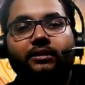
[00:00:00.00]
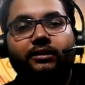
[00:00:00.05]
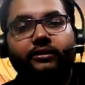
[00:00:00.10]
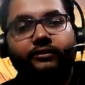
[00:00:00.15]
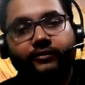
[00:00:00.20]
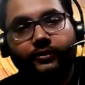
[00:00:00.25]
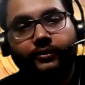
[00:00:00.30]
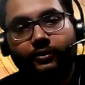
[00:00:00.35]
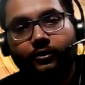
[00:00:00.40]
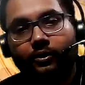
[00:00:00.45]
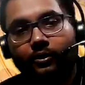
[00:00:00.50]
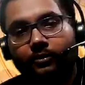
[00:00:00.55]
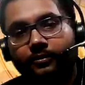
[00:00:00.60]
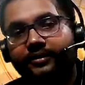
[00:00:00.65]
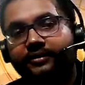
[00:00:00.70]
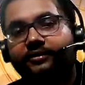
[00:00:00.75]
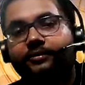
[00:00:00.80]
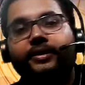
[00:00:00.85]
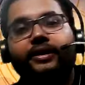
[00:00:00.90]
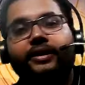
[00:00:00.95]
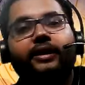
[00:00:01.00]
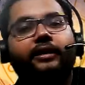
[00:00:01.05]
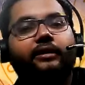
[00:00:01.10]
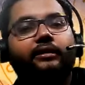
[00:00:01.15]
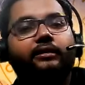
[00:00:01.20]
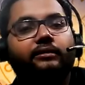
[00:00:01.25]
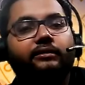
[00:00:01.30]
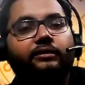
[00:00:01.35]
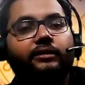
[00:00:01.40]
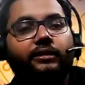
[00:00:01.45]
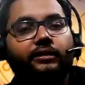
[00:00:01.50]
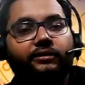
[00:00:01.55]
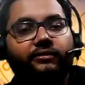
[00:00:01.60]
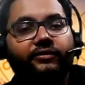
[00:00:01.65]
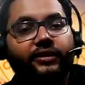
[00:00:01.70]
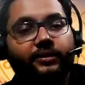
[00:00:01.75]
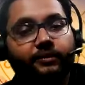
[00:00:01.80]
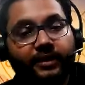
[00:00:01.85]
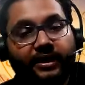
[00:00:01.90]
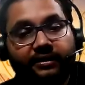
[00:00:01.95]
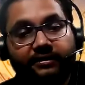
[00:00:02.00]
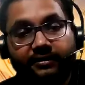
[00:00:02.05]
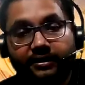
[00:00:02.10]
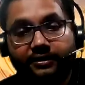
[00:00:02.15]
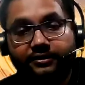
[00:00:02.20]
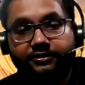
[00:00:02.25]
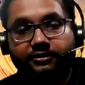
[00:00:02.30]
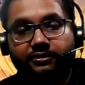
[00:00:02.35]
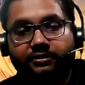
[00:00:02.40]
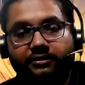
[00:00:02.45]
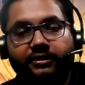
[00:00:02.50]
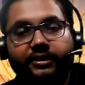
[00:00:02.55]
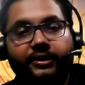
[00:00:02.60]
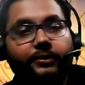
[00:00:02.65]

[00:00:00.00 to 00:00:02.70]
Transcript: leave your comments behind in the feedback section.